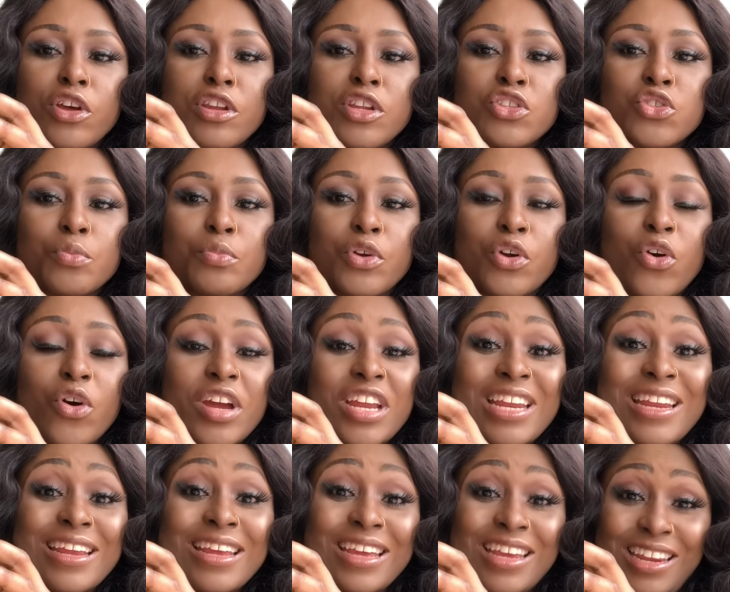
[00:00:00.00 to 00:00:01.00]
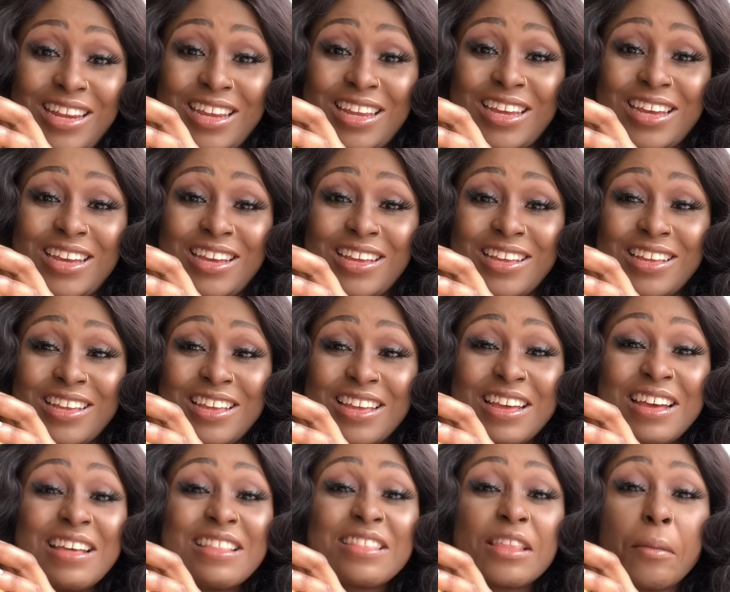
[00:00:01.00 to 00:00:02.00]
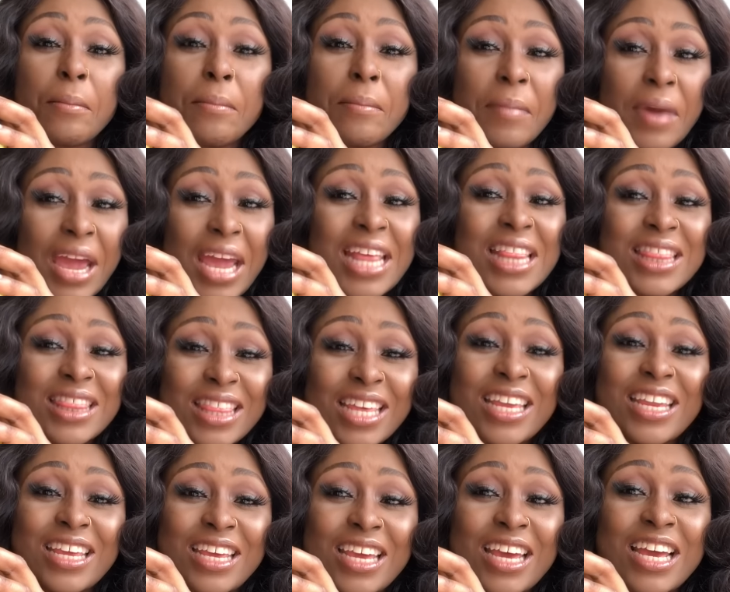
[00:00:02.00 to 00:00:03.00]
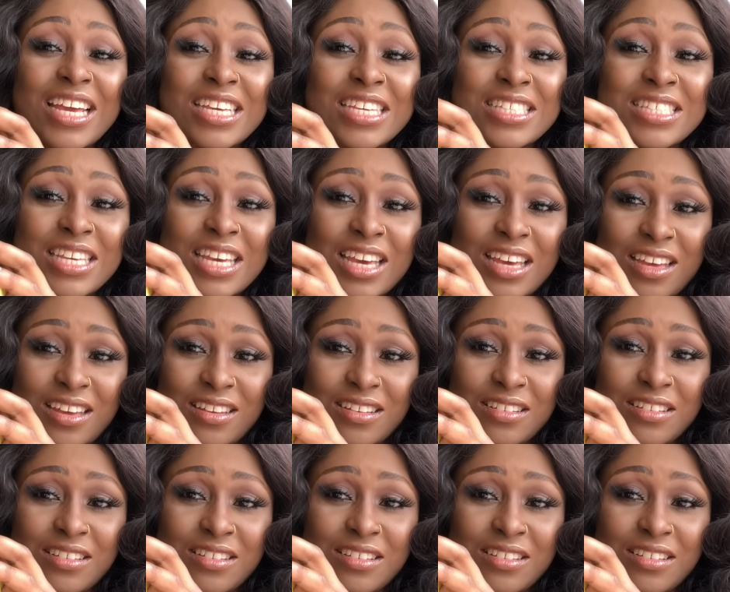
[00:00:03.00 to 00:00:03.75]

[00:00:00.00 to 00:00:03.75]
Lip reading: be going in here. The main thing here is here.